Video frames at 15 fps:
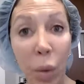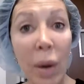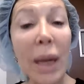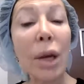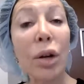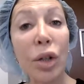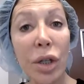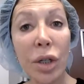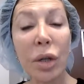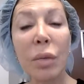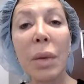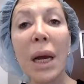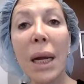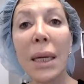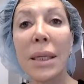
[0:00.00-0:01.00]
week or two,
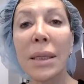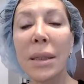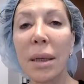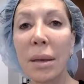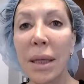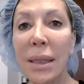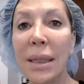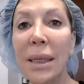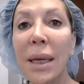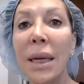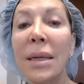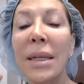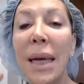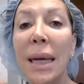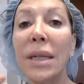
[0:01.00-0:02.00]
because the
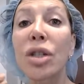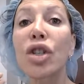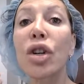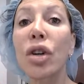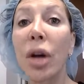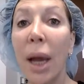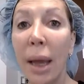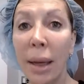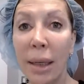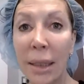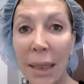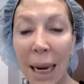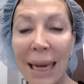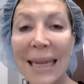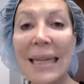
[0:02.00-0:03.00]
skin texture
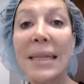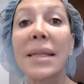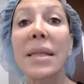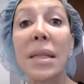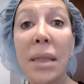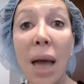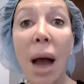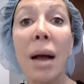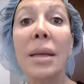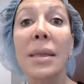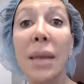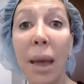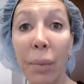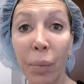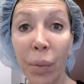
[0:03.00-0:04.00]
and tightness
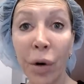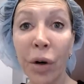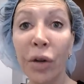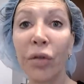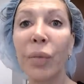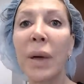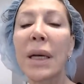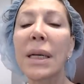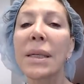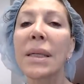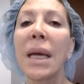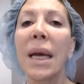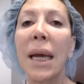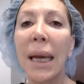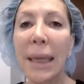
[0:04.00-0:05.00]
does improve,
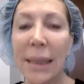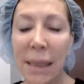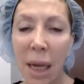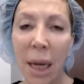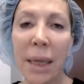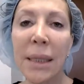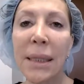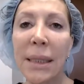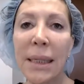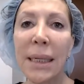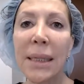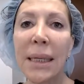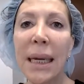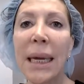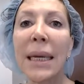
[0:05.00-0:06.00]
because it's not
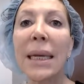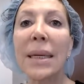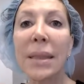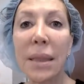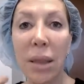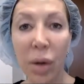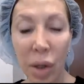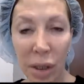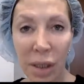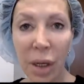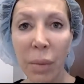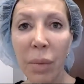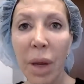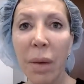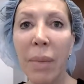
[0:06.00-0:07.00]
instantaneous. There is
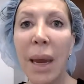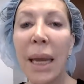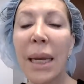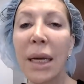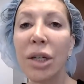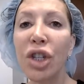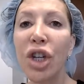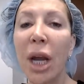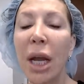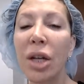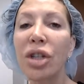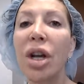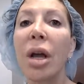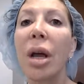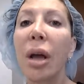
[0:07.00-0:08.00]
some immediate
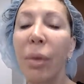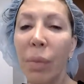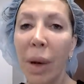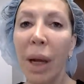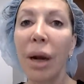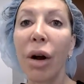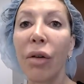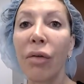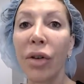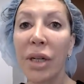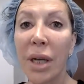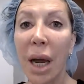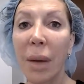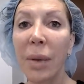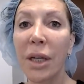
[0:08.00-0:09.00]
change, but over
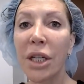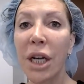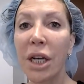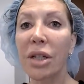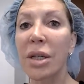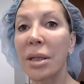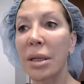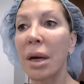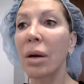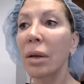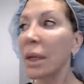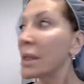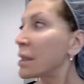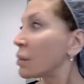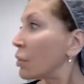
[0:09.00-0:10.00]
time it changes. So
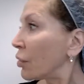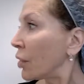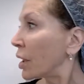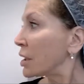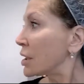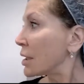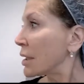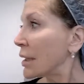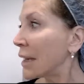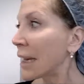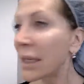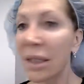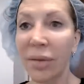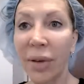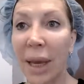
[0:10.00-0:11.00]
let's move on to the
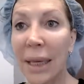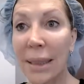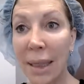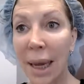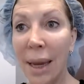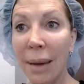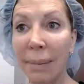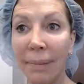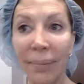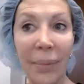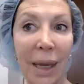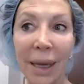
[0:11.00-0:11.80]
next phase, eh?